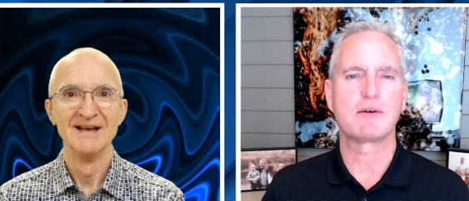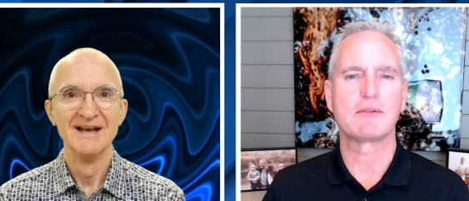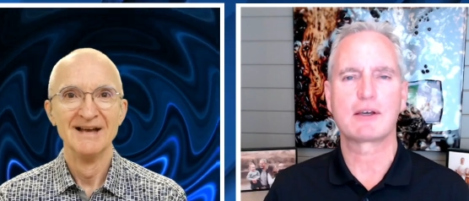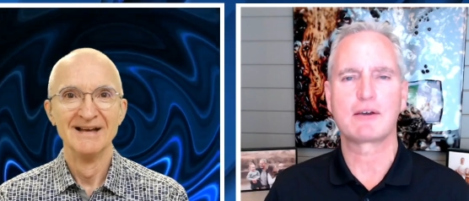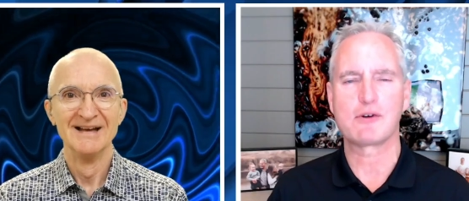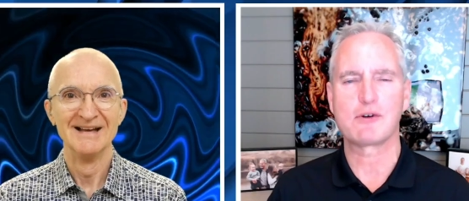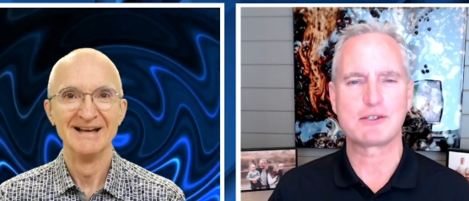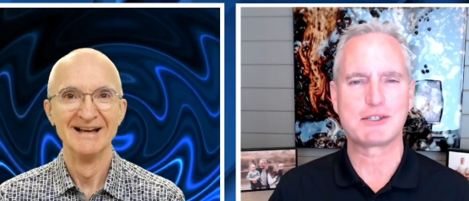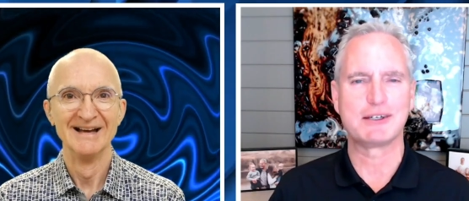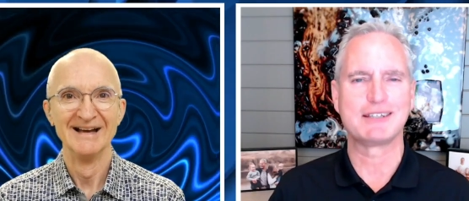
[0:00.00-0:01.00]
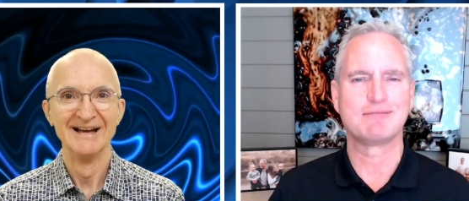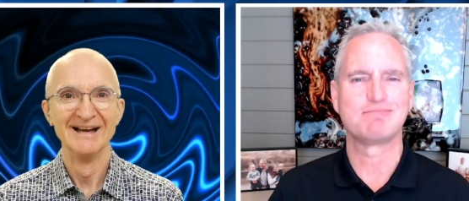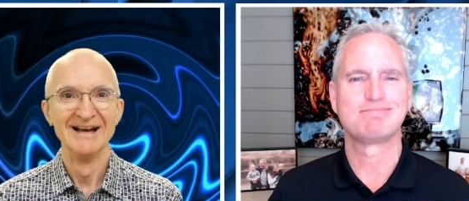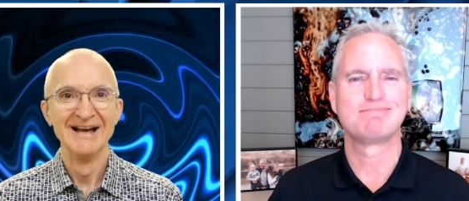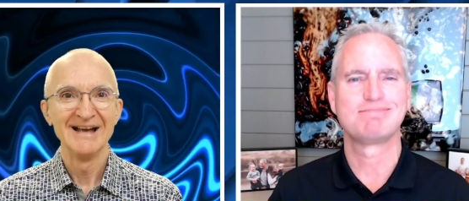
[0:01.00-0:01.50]
Speaker 1: So looking forward to
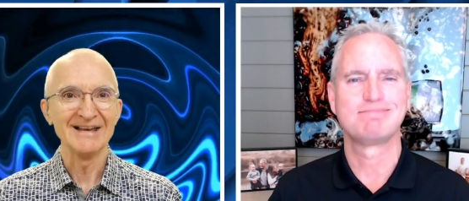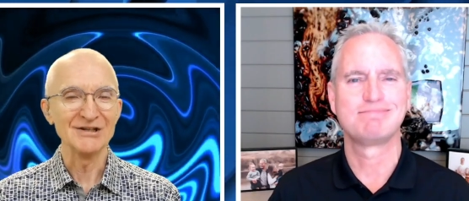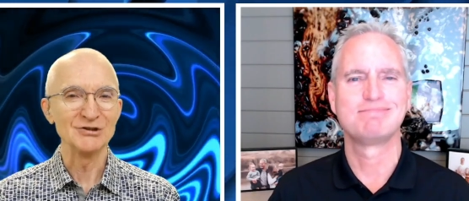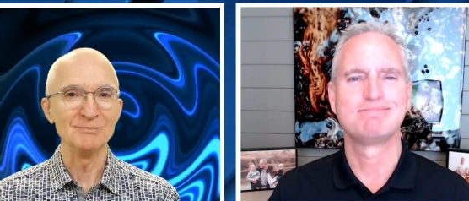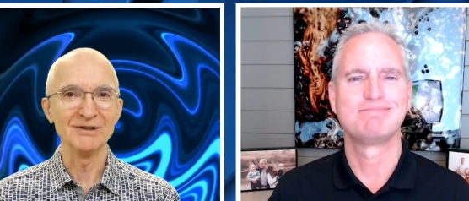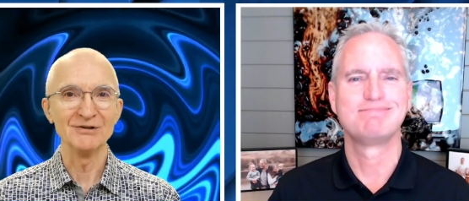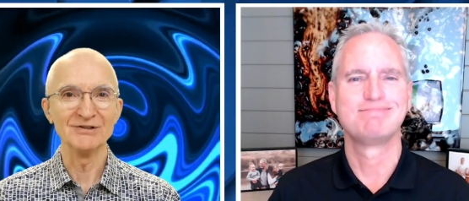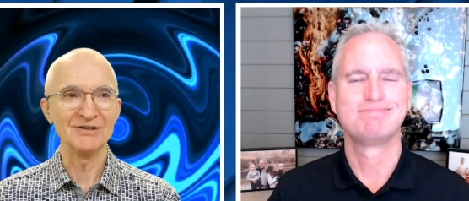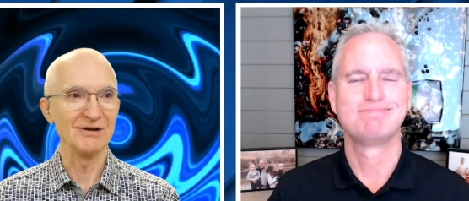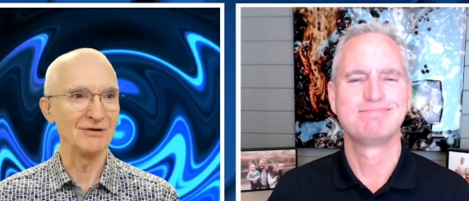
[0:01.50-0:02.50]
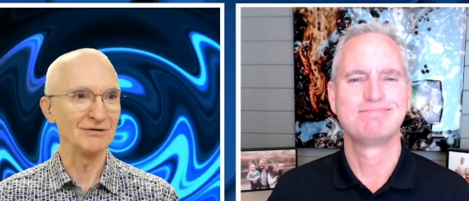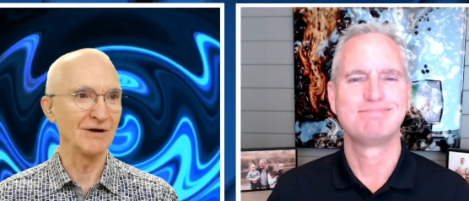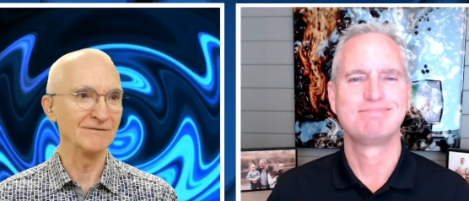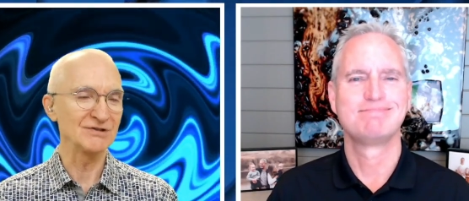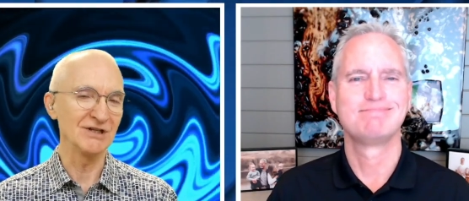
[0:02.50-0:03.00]
it.
Speaker 2: Yeah, it should be a good good
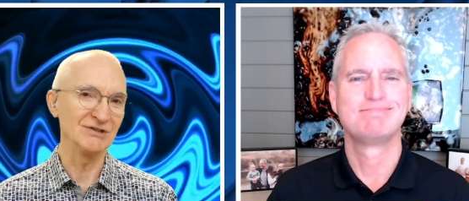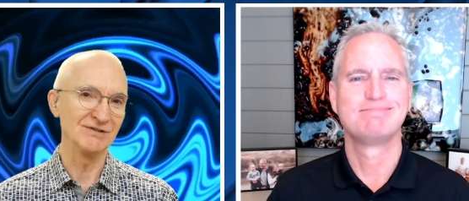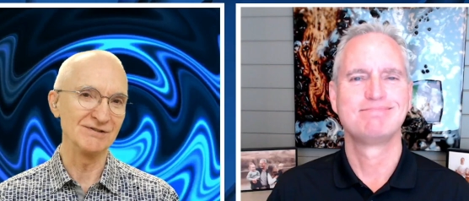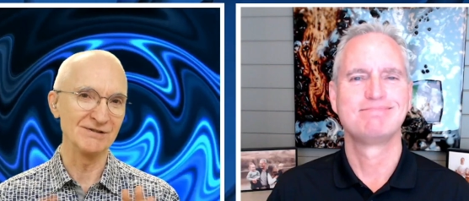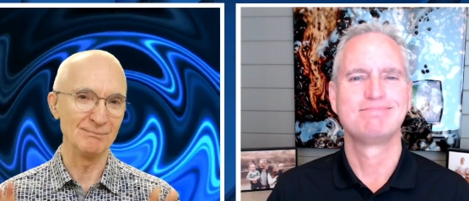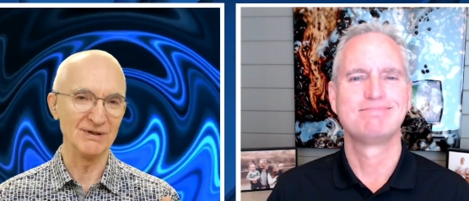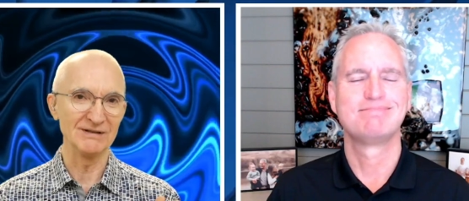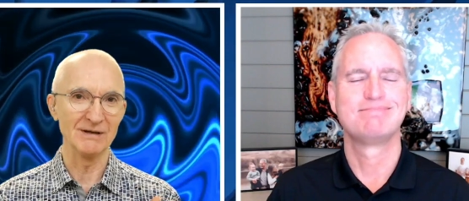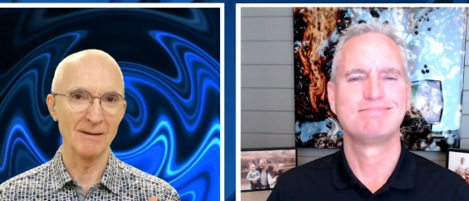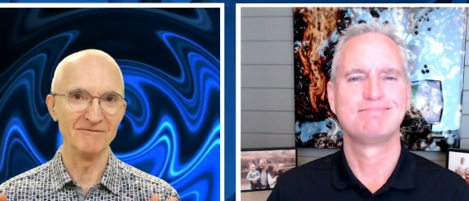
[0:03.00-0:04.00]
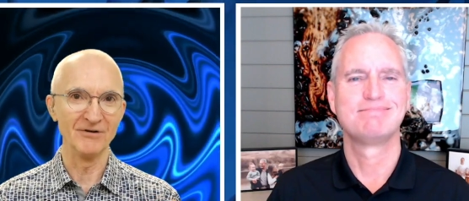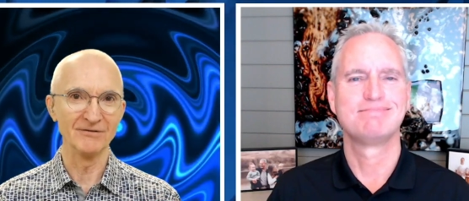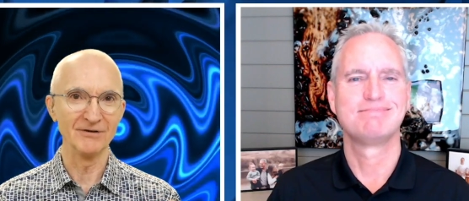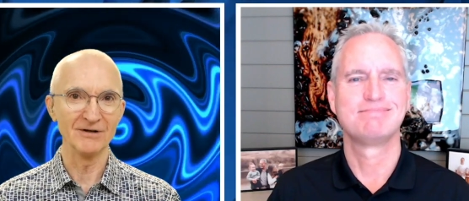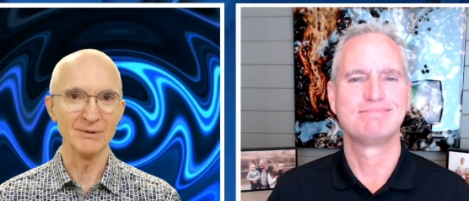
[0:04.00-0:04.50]
conversation. This is a big, uh,
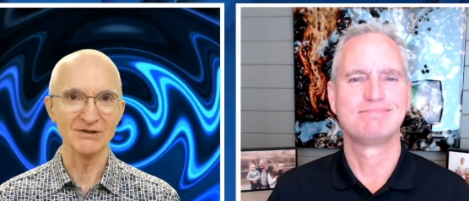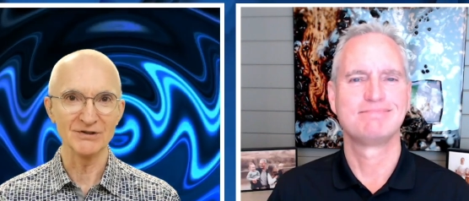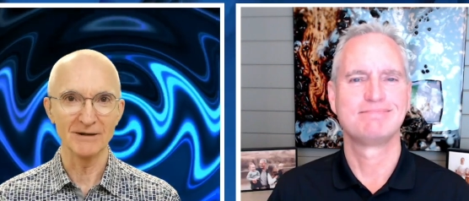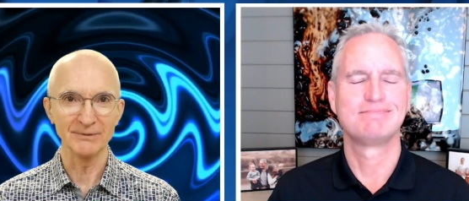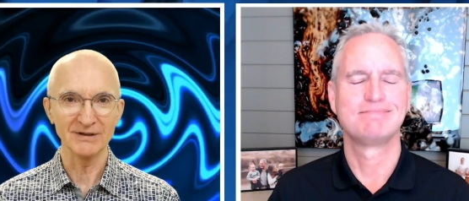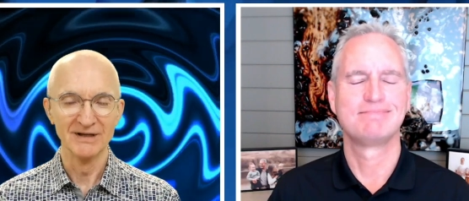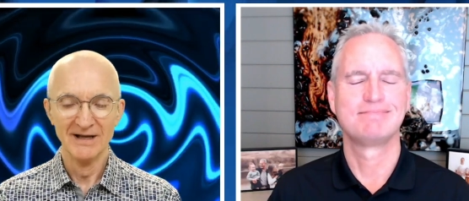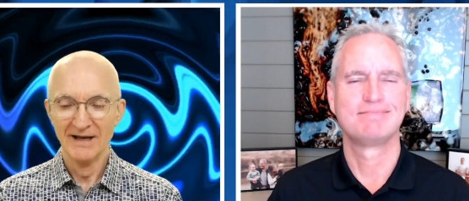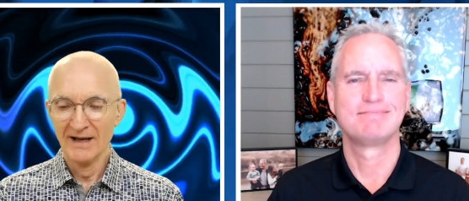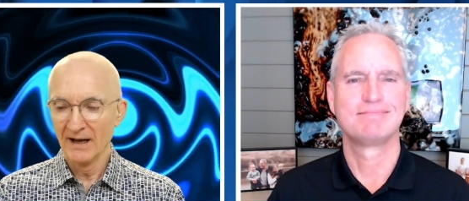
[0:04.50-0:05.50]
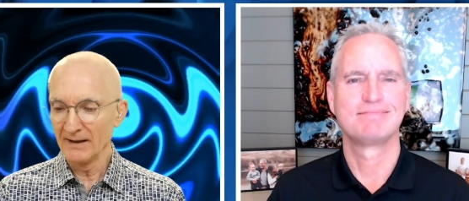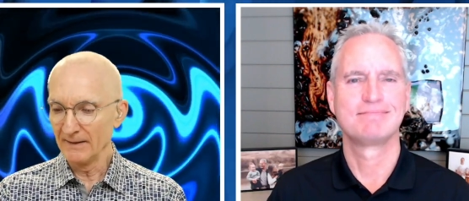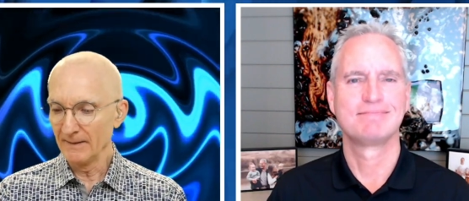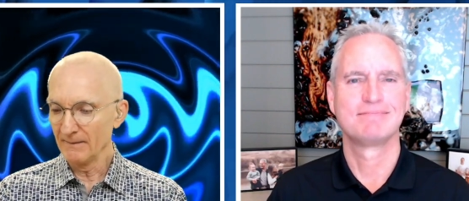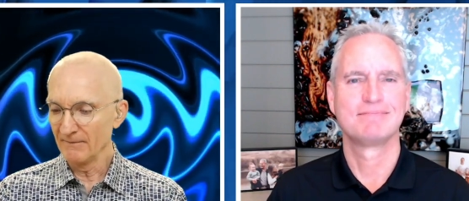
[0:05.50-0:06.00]
very, very big topic.
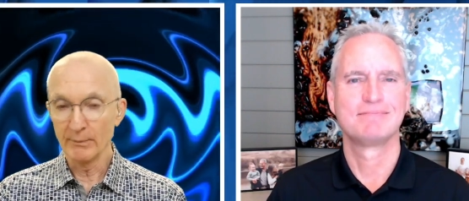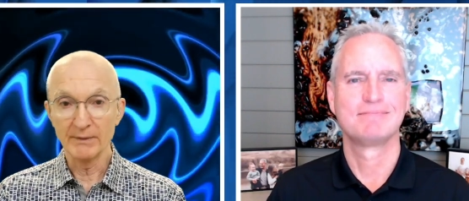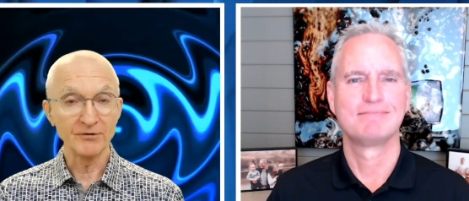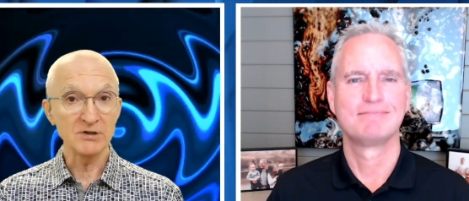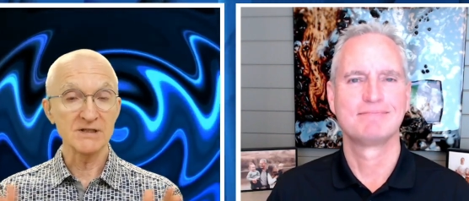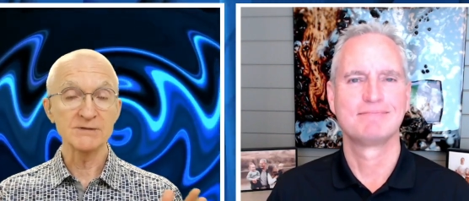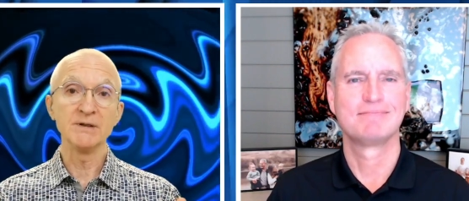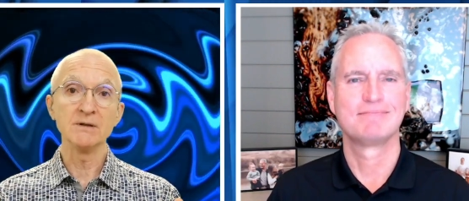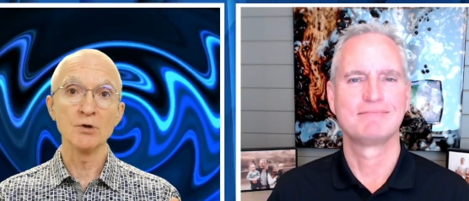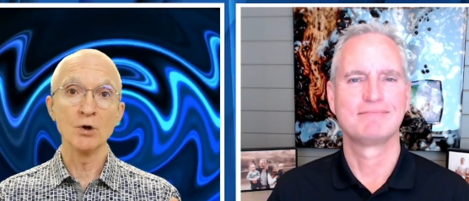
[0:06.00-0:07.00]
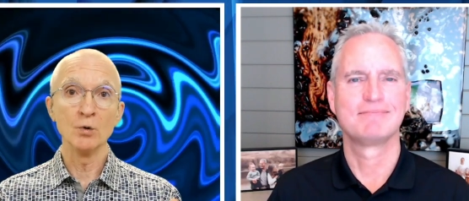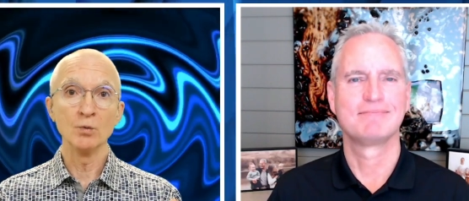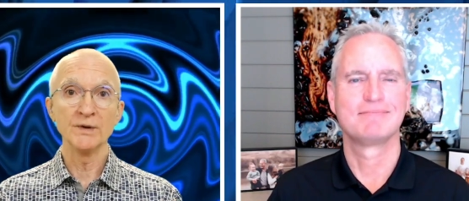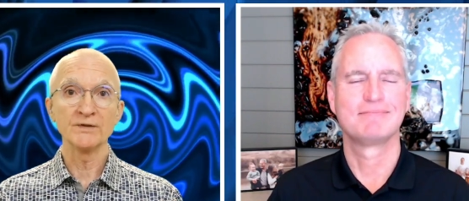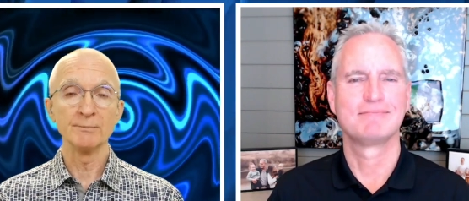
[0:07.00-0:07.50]
Uh, but first, let's begin though
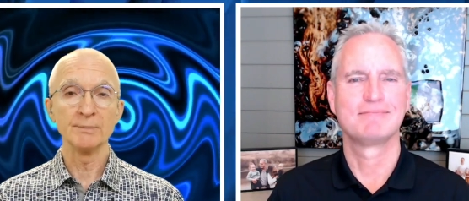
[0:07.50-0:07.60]
with a